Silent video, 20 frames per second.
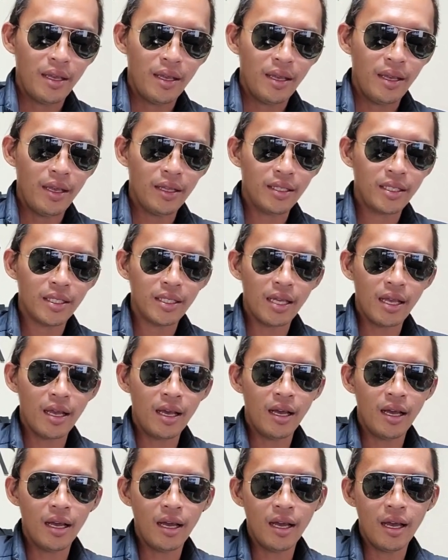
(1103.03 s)
it's
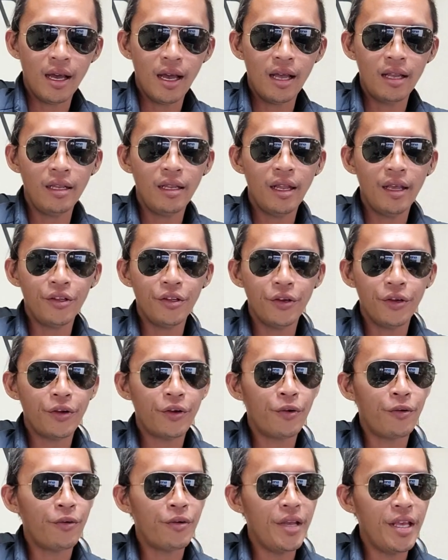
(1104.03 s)
a leather
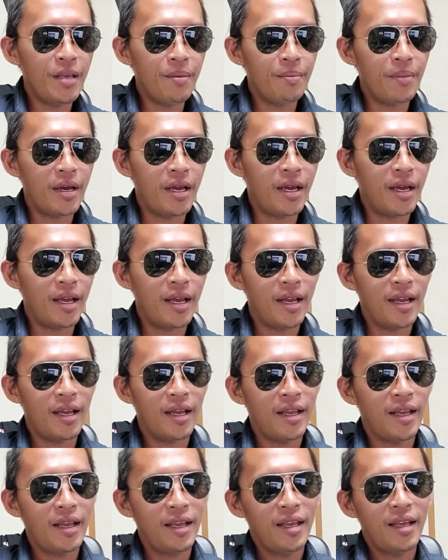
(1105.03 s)
cream
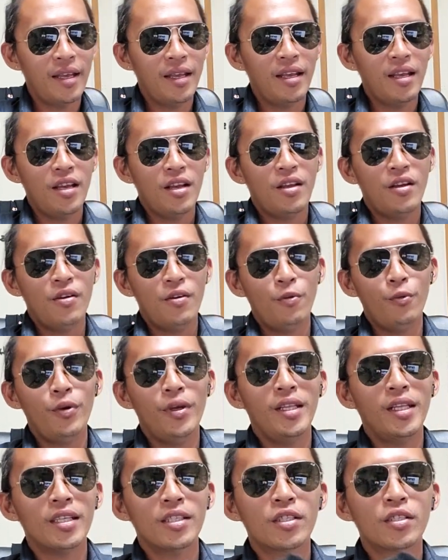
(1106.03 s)

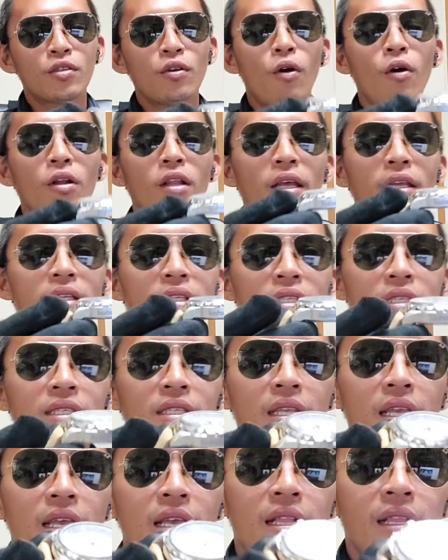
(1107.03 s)
with a solid
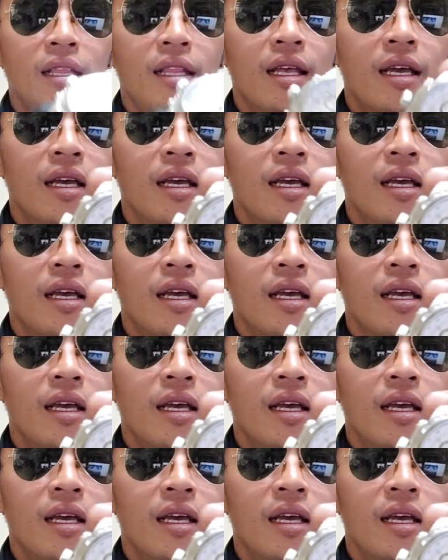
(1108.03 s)
steel